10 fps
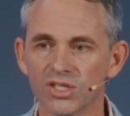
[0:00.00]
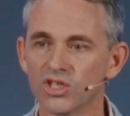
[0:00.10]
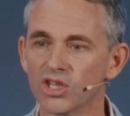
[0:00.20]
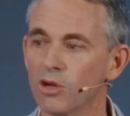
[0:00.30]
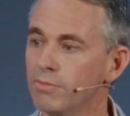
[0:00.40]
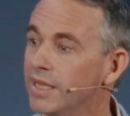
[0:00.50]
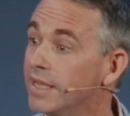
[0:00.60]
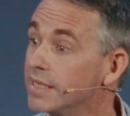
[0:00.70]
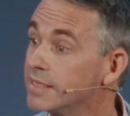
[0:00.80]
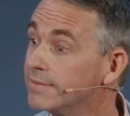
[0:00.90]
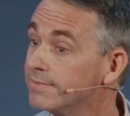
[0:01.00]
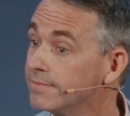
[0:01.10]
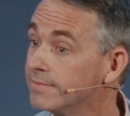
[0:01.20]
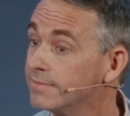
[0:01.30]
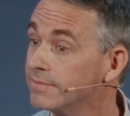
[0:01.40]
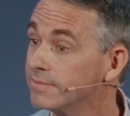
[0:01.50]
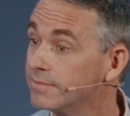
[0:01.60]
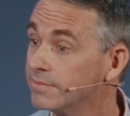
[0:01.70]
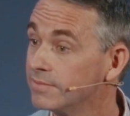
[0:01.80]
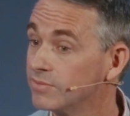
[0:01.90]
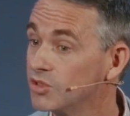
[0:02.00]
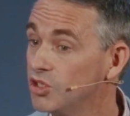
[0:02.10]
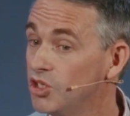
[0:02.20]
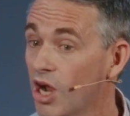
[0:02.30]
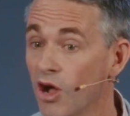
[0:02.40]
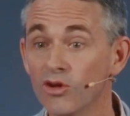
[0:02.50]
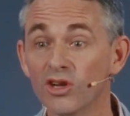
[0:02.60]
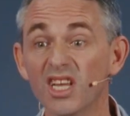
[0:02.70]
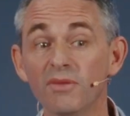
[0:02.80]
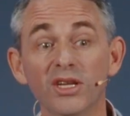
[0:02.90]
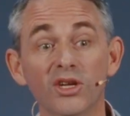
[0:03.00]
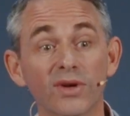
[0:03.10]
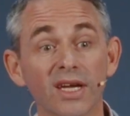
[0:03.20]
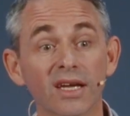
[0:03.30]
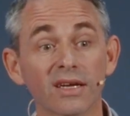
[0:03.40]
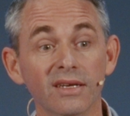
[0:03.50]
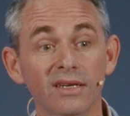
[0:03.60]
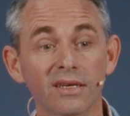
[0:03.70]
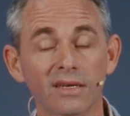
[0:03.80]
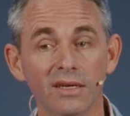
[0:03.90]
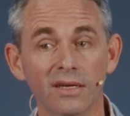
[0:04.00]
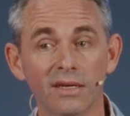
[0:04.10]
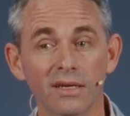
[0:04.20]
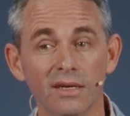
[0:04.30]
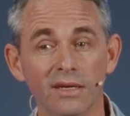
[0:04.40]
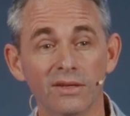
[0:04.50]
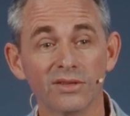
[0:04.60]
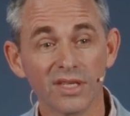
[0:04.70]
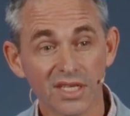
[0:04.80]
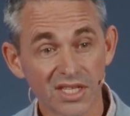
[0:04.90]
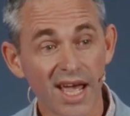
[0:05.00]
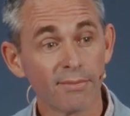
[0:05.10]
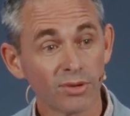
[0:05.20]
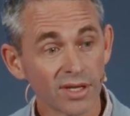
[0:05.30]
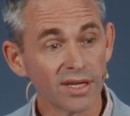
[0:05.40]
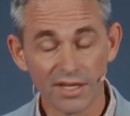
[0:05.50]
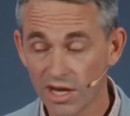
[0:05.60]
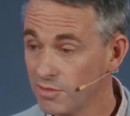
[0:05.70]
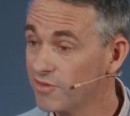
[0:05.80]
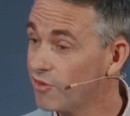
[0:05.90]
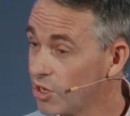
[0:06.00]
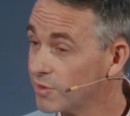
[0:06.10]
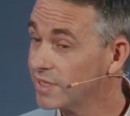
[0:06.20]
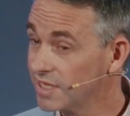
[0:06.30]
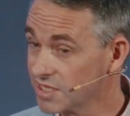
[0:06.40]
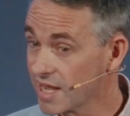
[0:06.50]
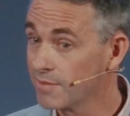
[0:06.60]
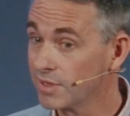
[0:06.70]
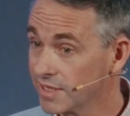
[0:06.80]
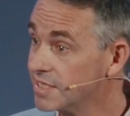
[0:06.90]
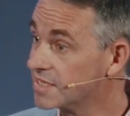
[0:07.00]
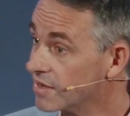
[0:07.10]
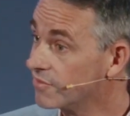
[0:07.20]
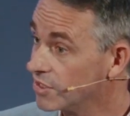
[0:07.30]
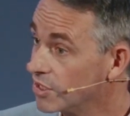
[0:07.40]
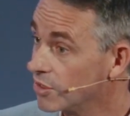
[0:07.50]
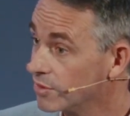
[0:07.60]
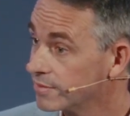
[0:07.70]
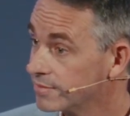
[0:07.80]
so be it. You'd only be doing the example, he'd only be following the example he set for you.